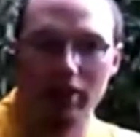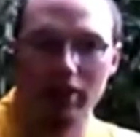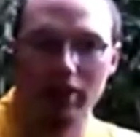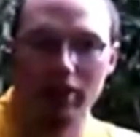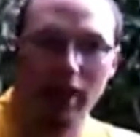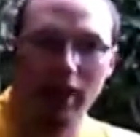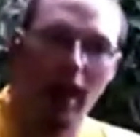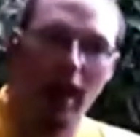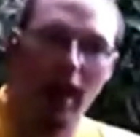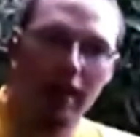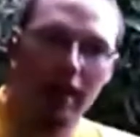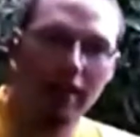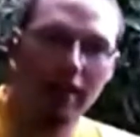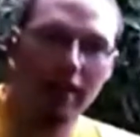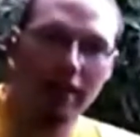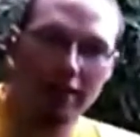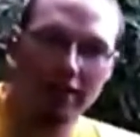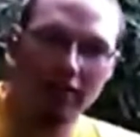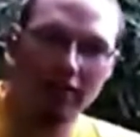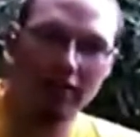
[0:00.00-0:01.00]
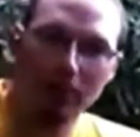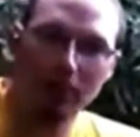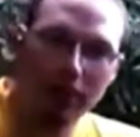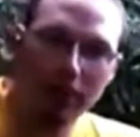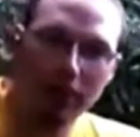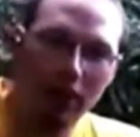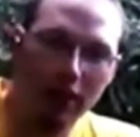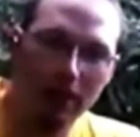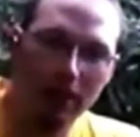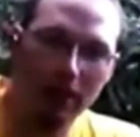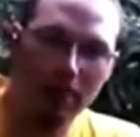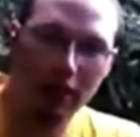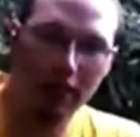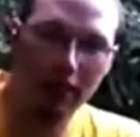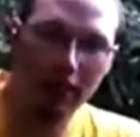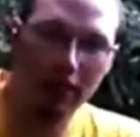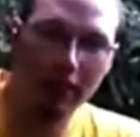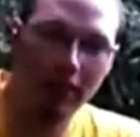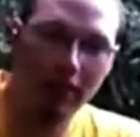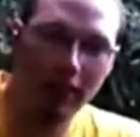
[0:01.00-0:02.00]
not things that we saw at the
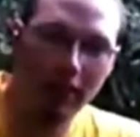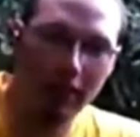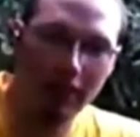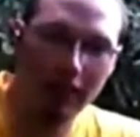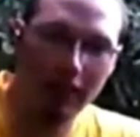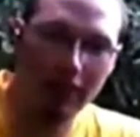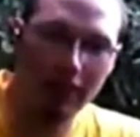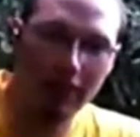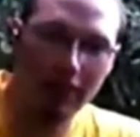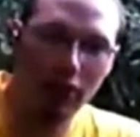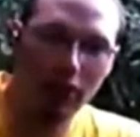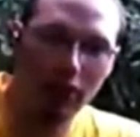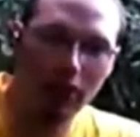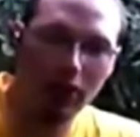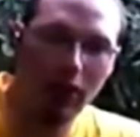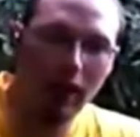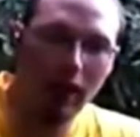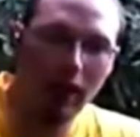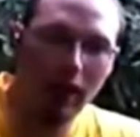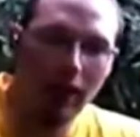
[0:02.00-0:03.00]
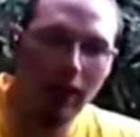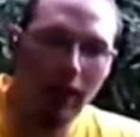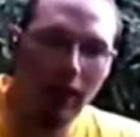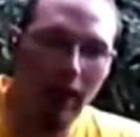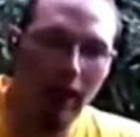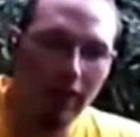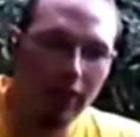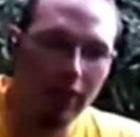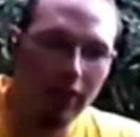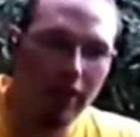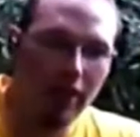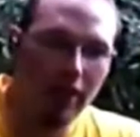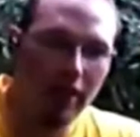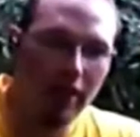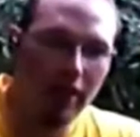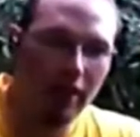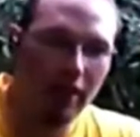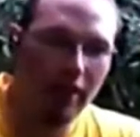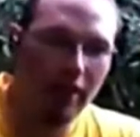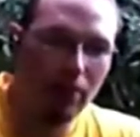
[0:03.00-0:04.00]
market today. So everything
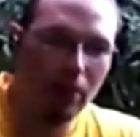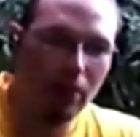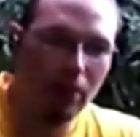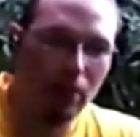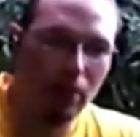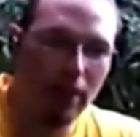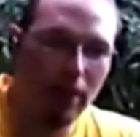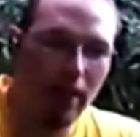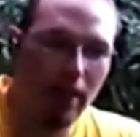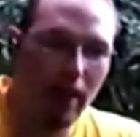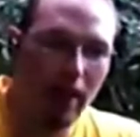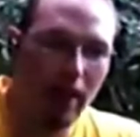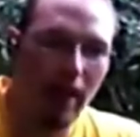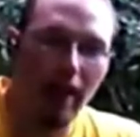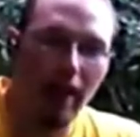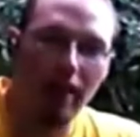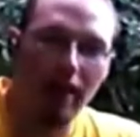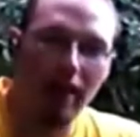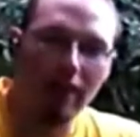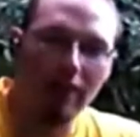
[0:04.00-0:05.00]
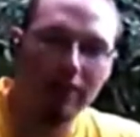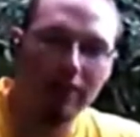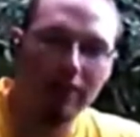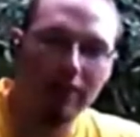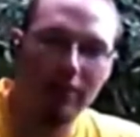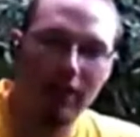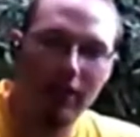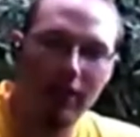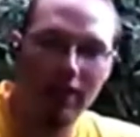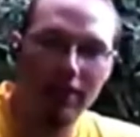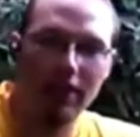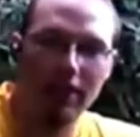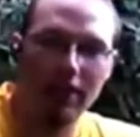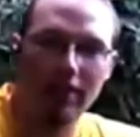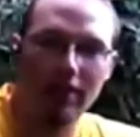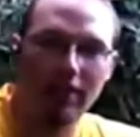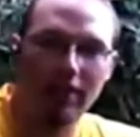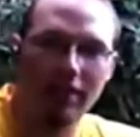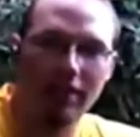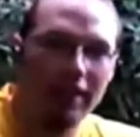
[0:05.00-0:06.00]
that we have
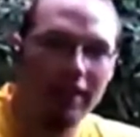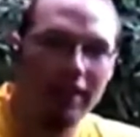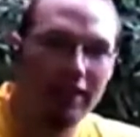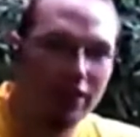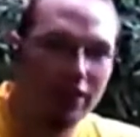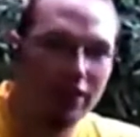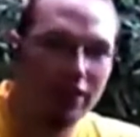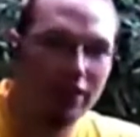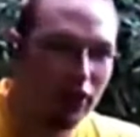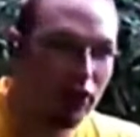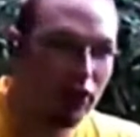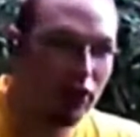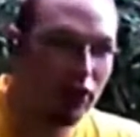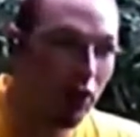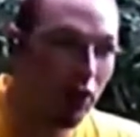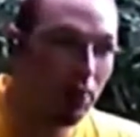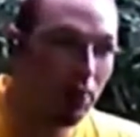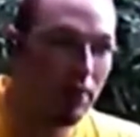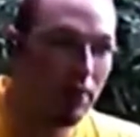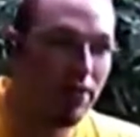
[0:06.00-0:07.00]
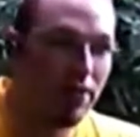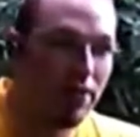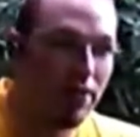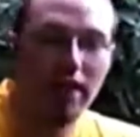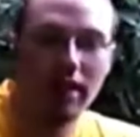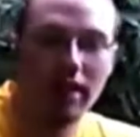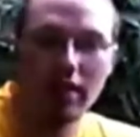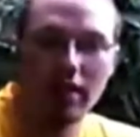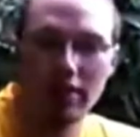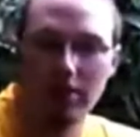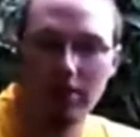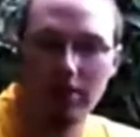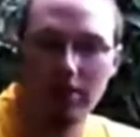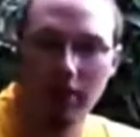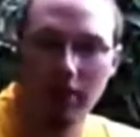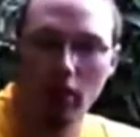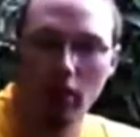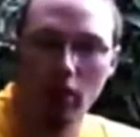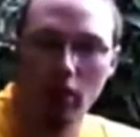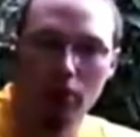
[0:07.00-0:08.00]
here is just so pristine. It's
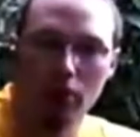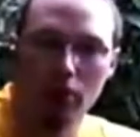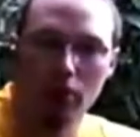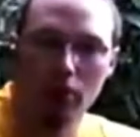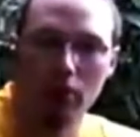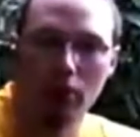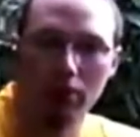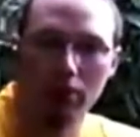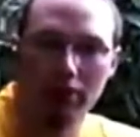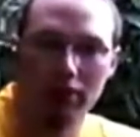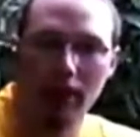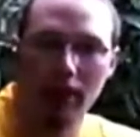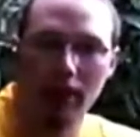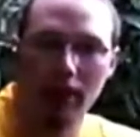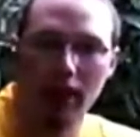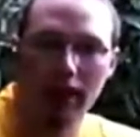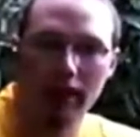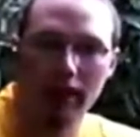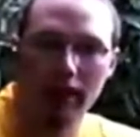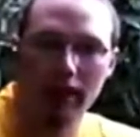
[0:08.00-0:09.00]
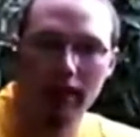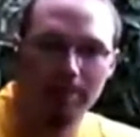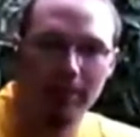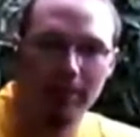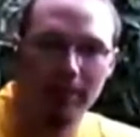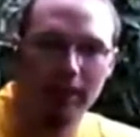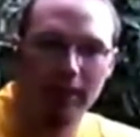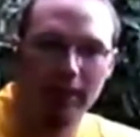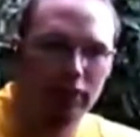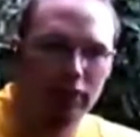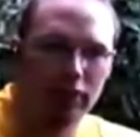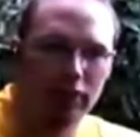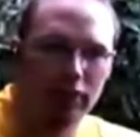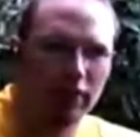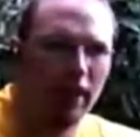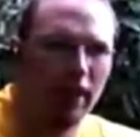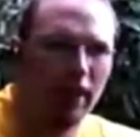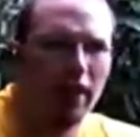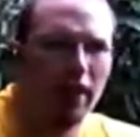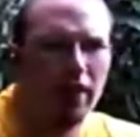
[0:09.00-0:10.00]
very old world style. There
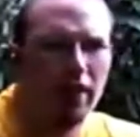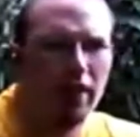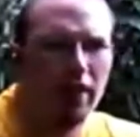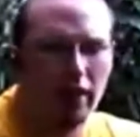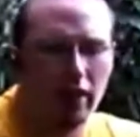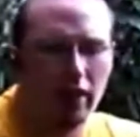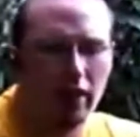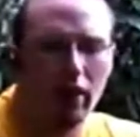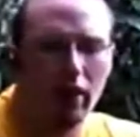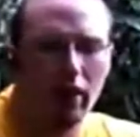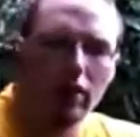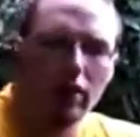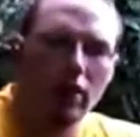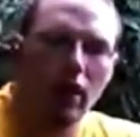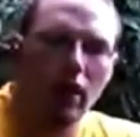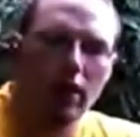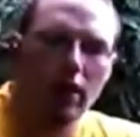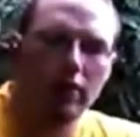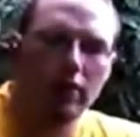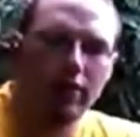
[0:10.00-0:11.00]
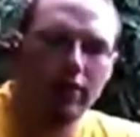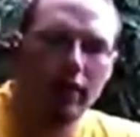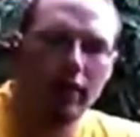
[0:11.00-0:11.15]
are a lot of